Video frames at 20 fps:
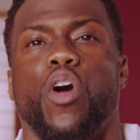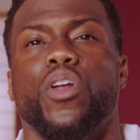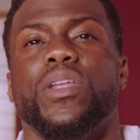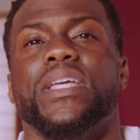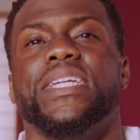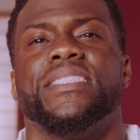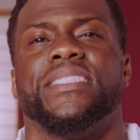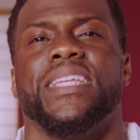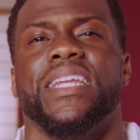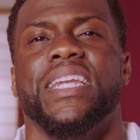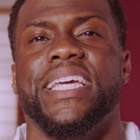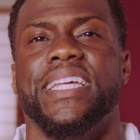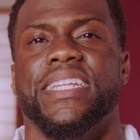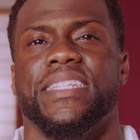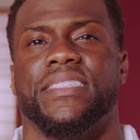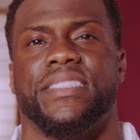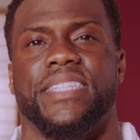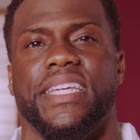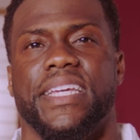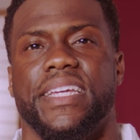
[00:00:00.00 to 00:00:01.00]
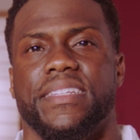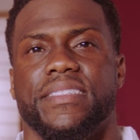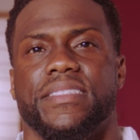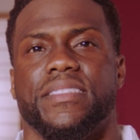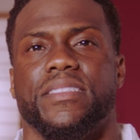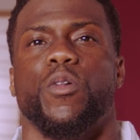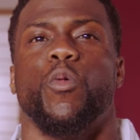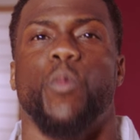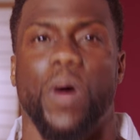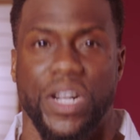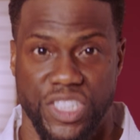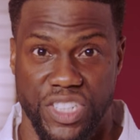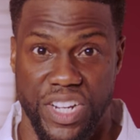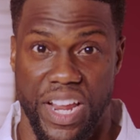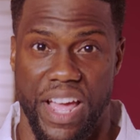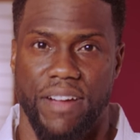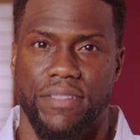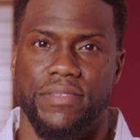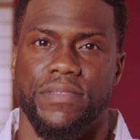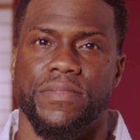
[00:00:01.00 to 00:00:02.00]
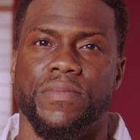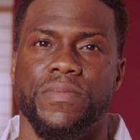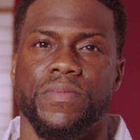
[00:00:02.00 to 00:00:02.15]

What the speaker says: call these deleted scenes. Watch it now.